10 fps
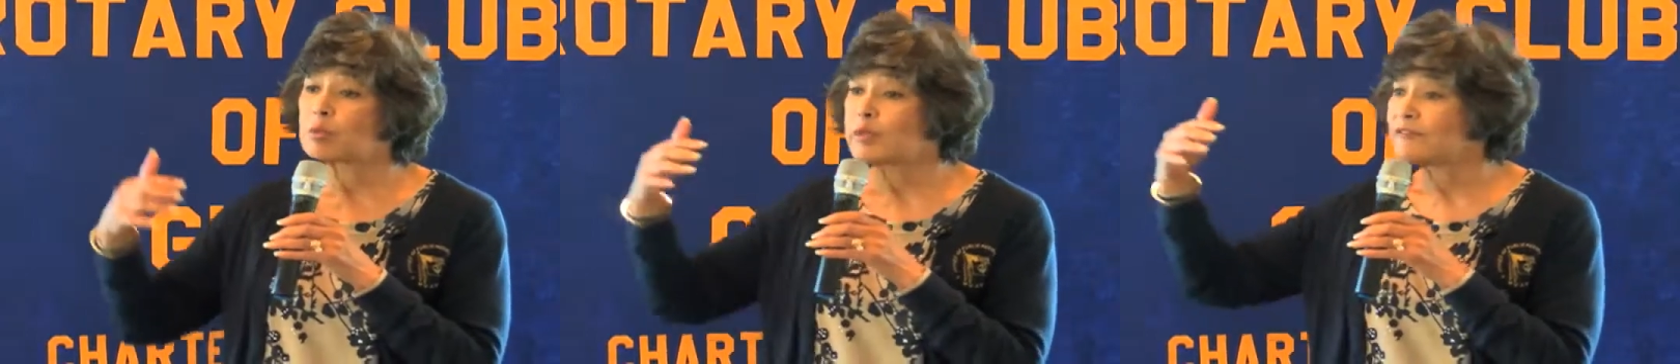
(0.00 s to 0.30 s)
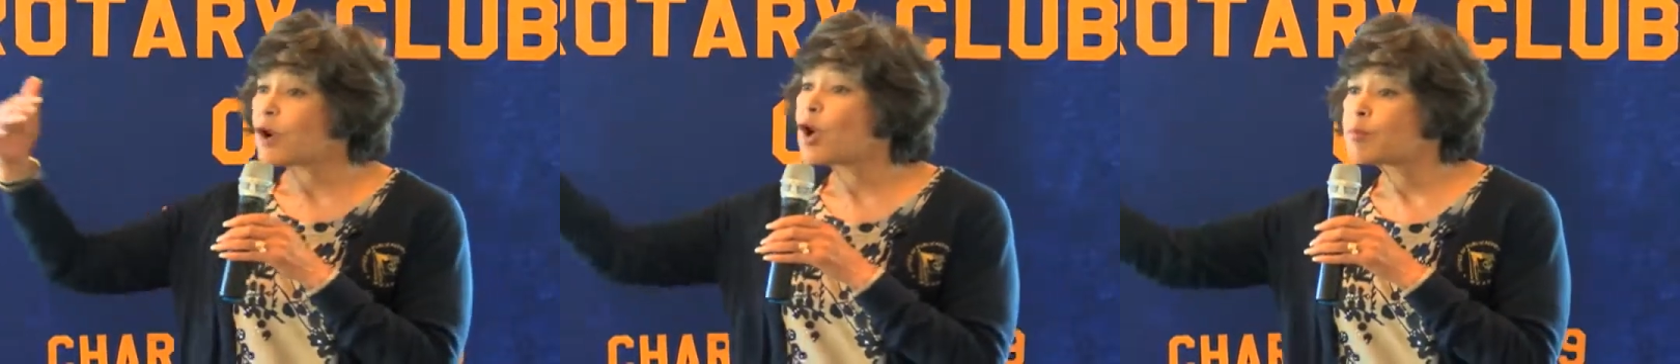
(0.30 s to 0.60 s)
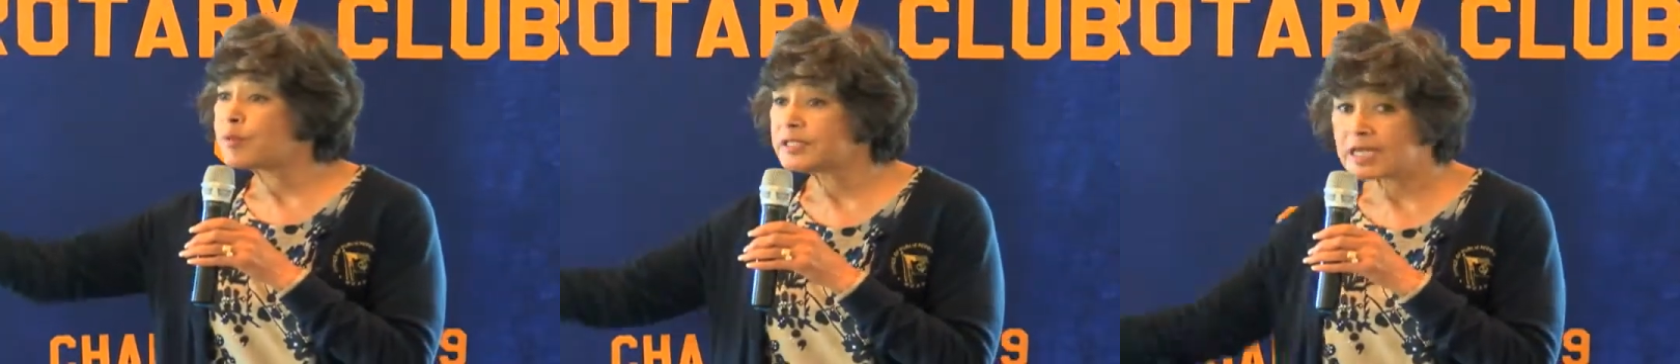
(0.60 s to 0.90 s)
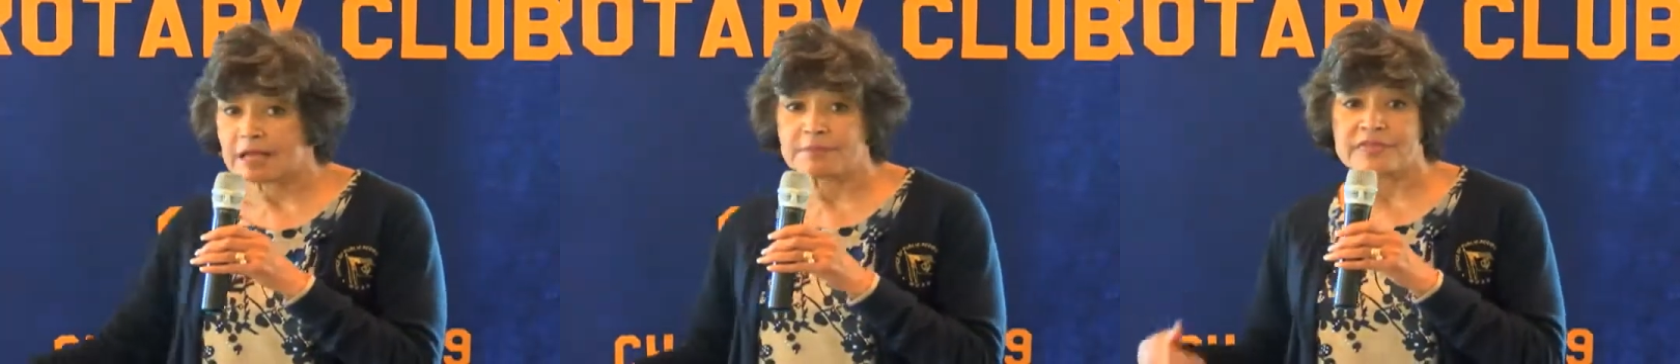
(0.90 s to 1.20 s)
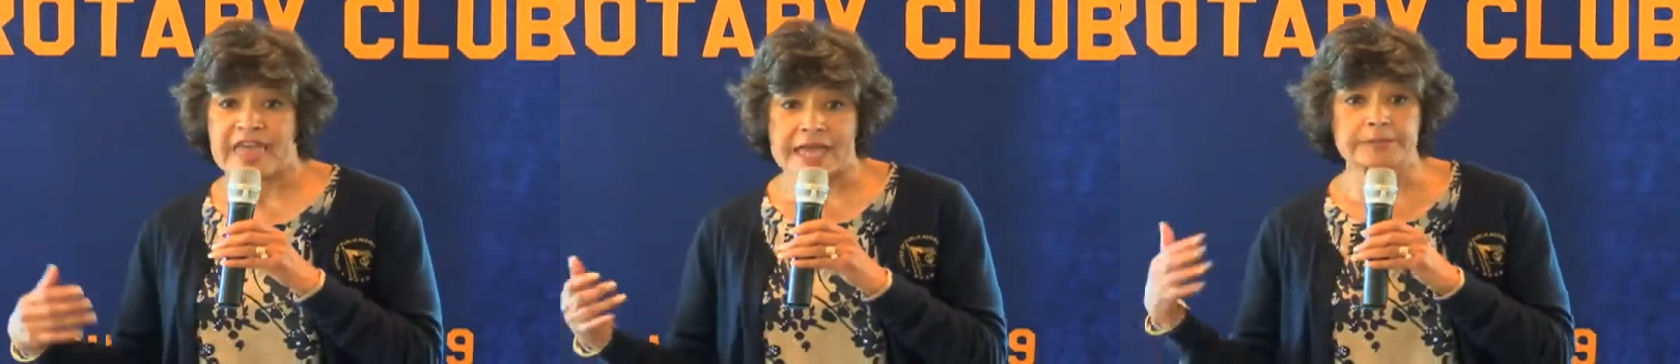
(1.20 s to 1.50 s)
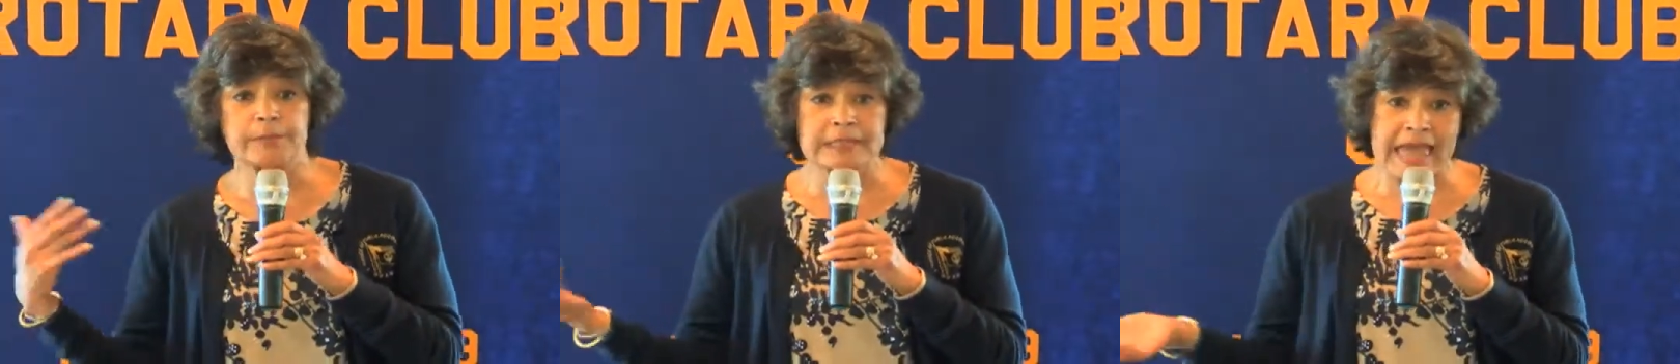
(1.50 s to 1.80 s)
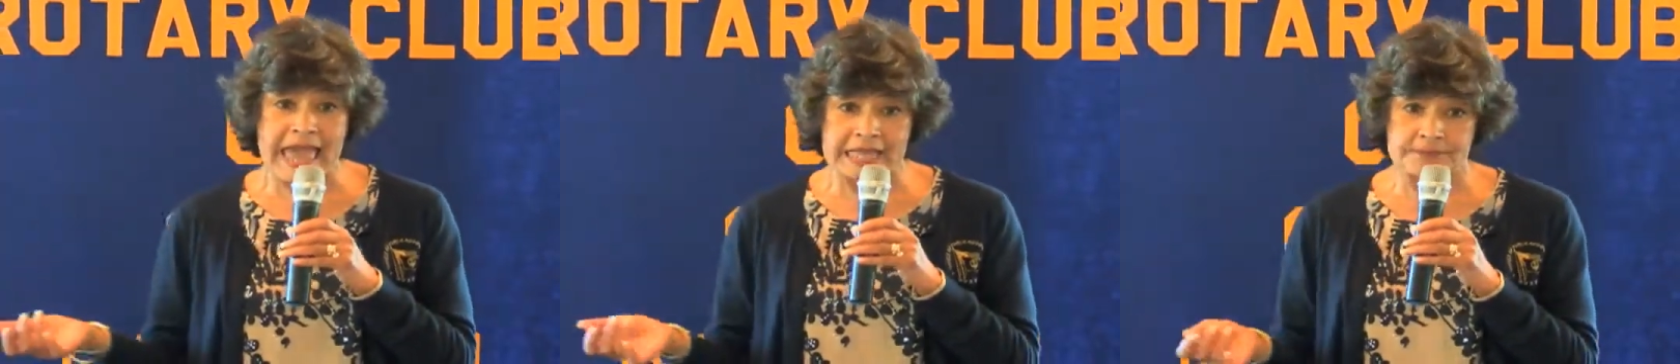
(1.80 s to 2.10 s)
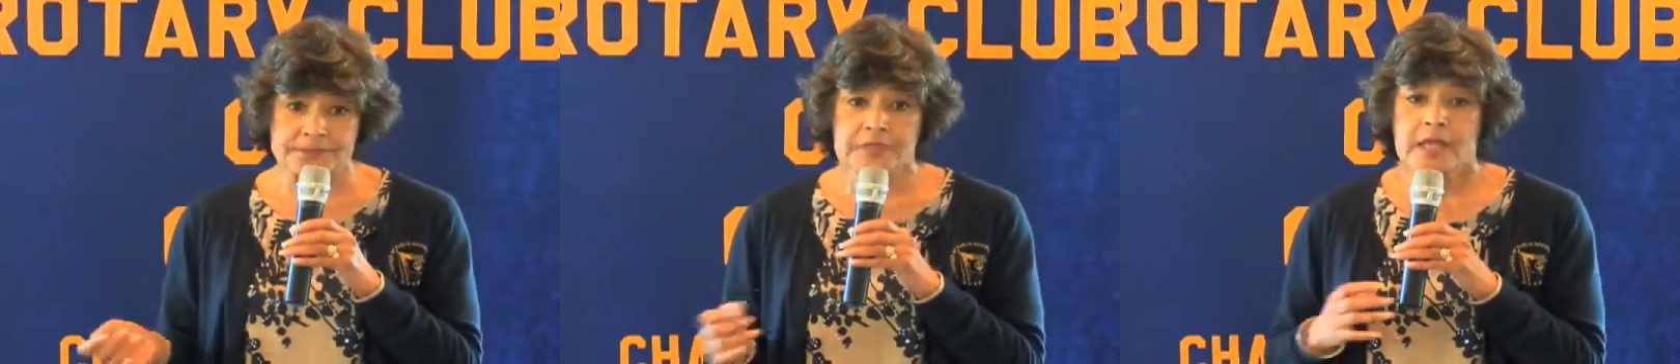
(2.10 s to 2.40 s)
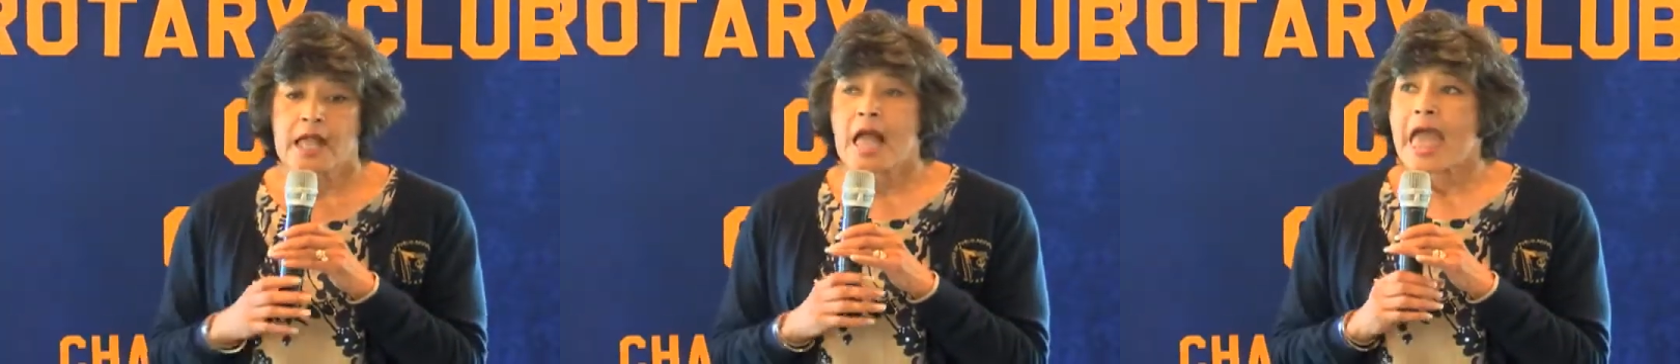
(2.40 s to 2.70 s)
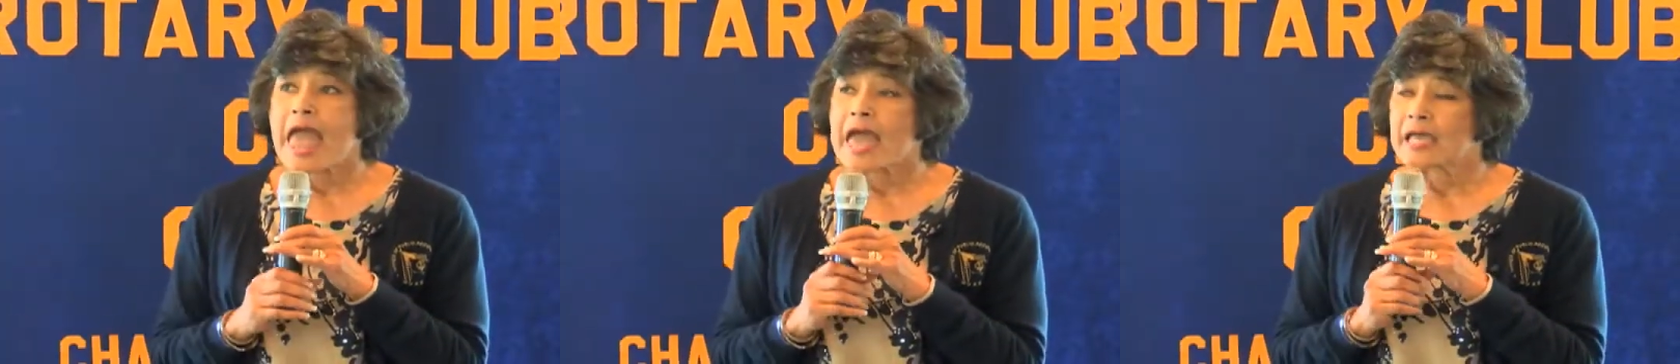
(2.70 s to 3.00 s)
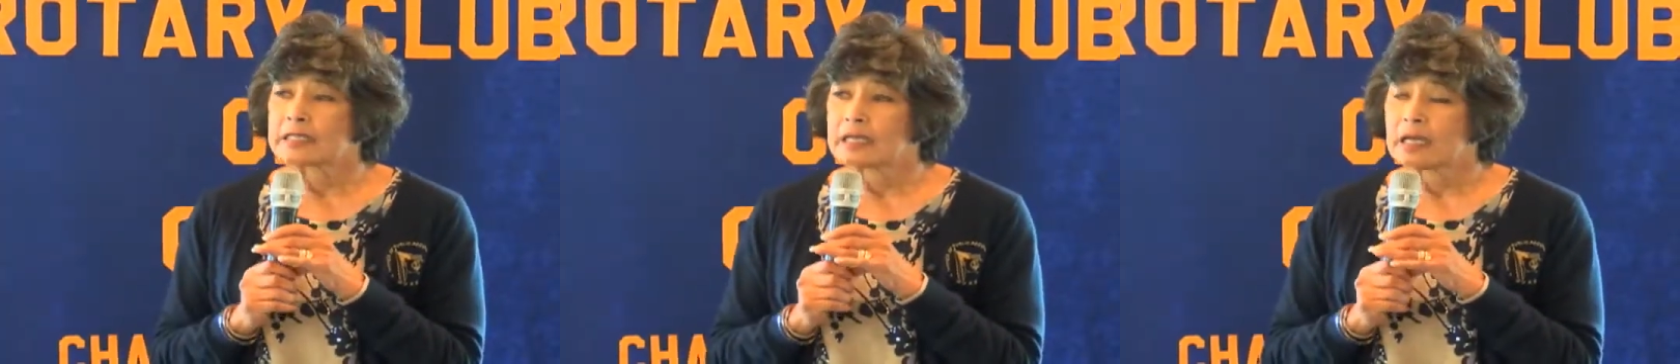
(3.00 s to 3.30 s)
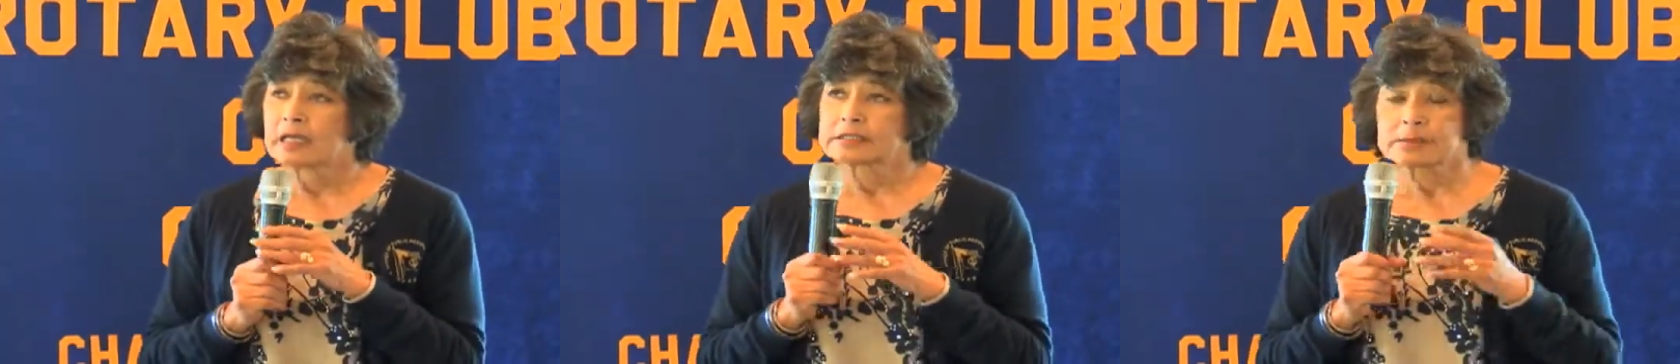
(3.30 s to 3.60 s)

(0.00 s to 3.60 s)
Brought to you by GTA, your island, your network.